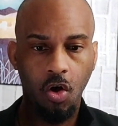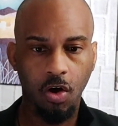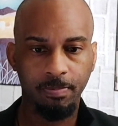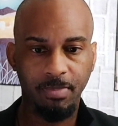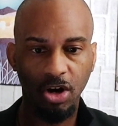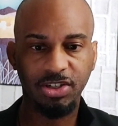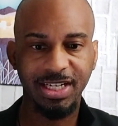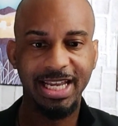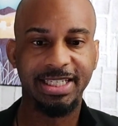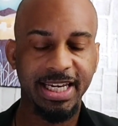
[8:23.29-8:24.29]
On March
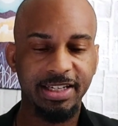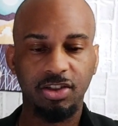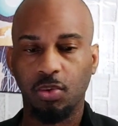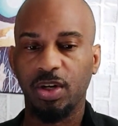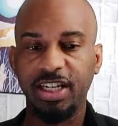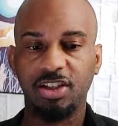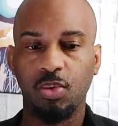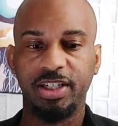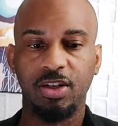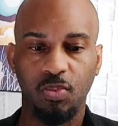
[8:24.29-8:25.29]
19,
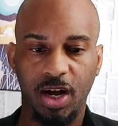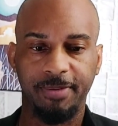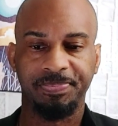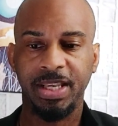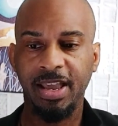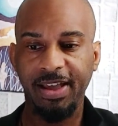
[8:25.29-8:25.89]
2021,